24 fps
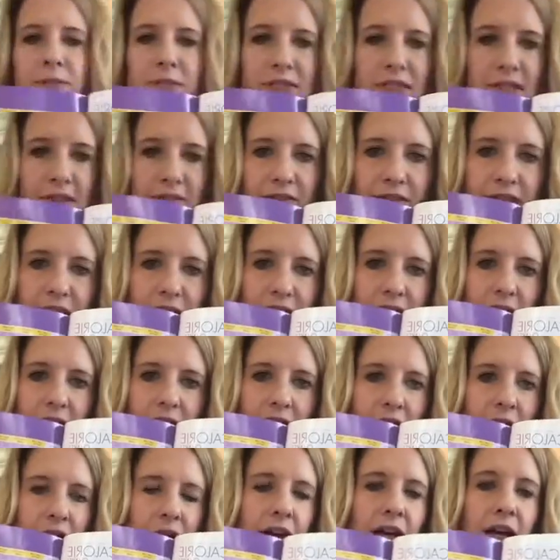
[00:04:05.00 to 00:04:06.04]
specific
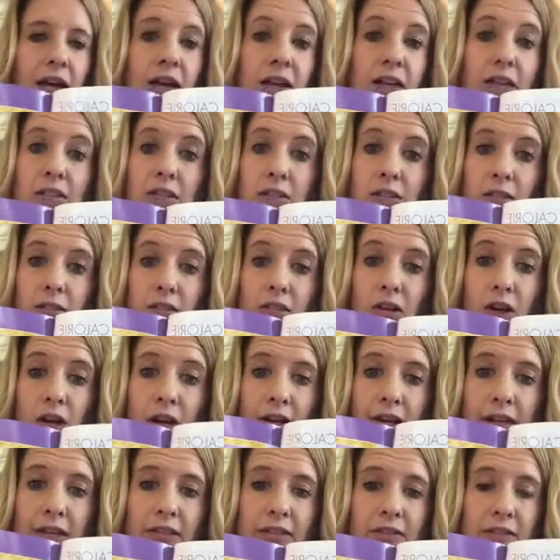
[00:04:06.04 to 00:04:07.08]

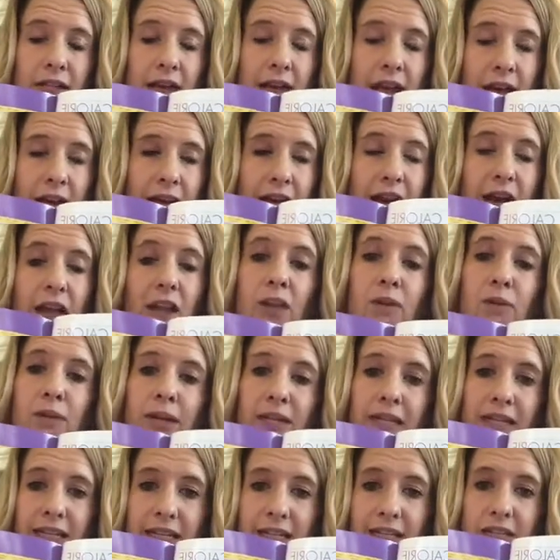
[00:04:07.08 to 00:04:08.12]
target calorie
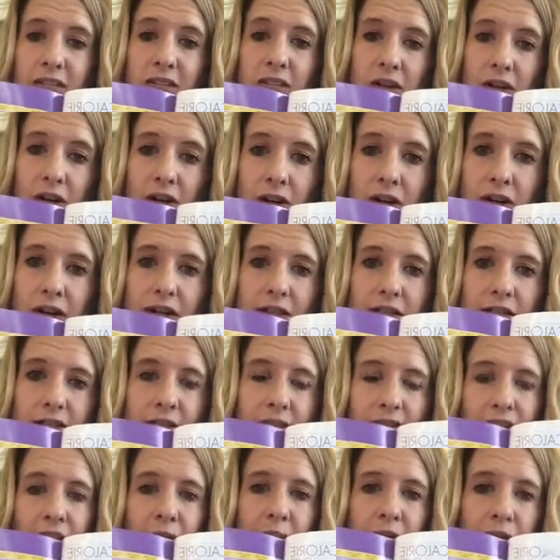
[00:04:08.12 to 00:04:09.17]
needs are. It's going
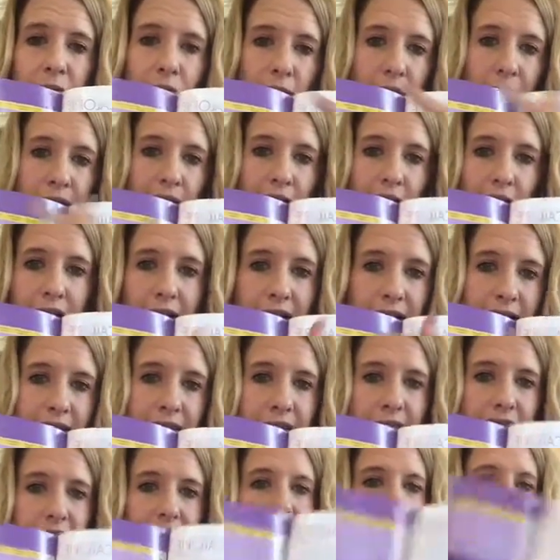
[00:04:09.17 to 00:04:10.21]
to tell me what I need
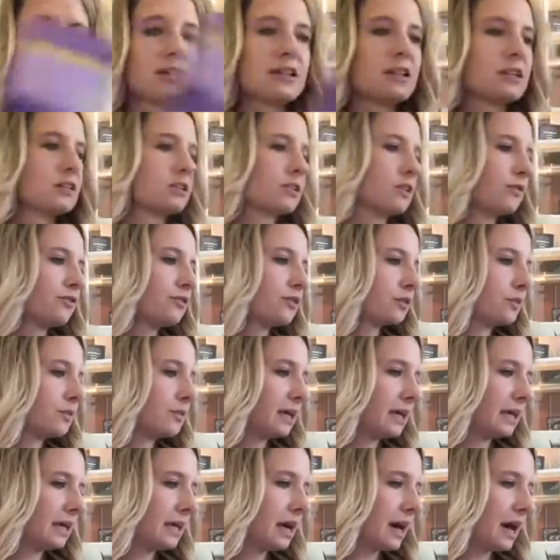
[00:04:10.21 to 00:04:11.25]
to eat. So for
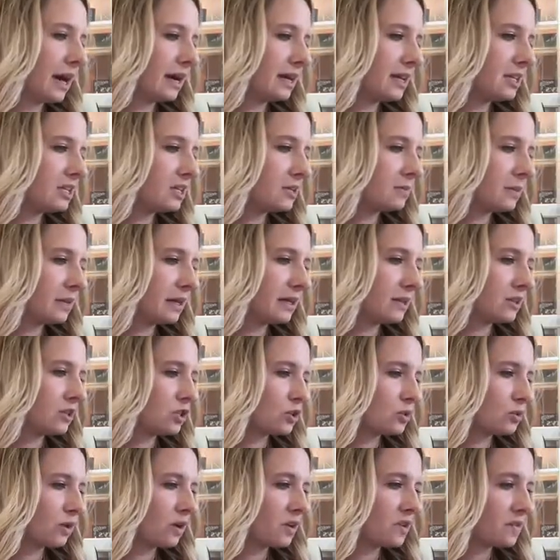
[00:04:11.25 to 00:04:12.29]
me, I need to be in the
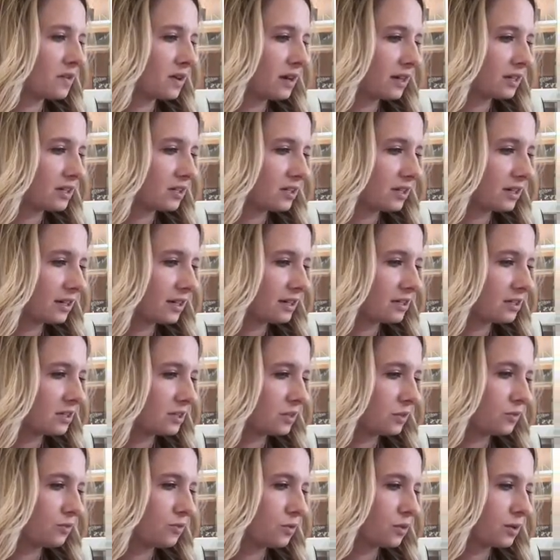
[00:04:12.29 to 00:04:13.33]
1,200
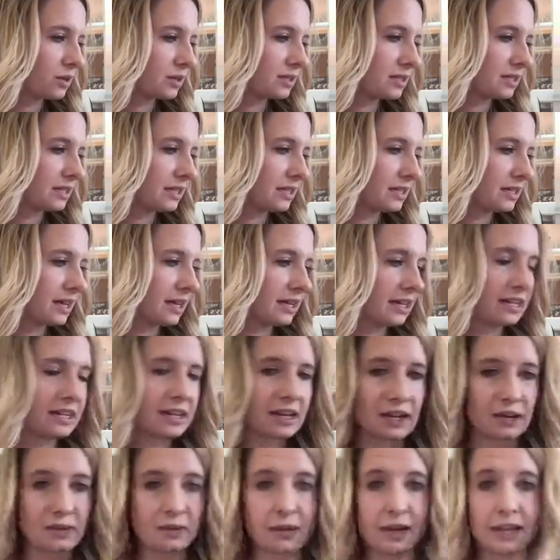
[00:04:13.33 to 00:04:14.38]
to
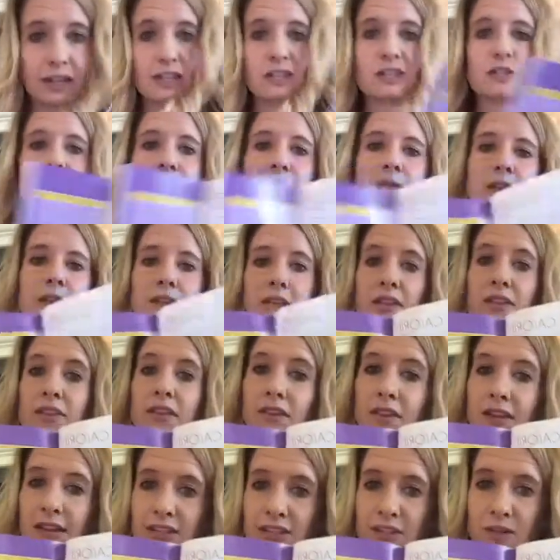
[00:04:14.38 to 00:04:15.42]
1,499 range.
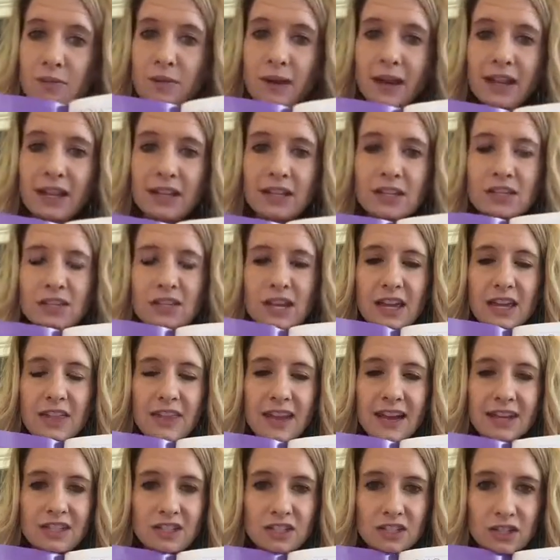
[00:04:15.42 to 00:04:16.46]
There is a range, and
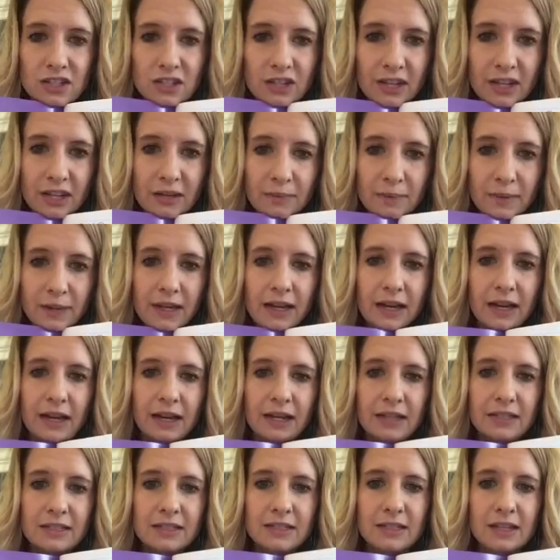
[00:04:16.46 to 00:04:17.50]
that's good
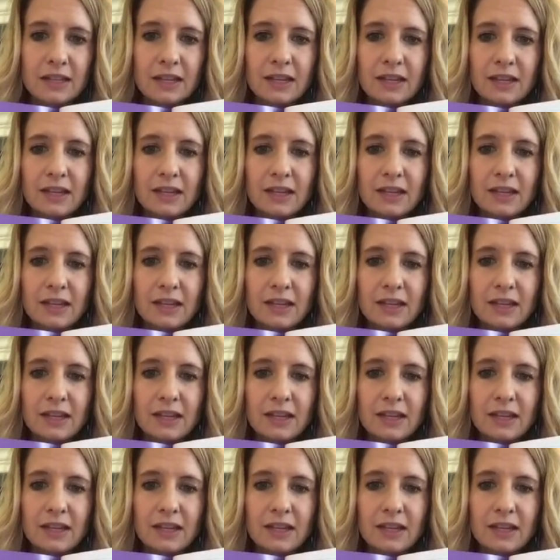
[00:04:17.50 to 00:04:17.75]
because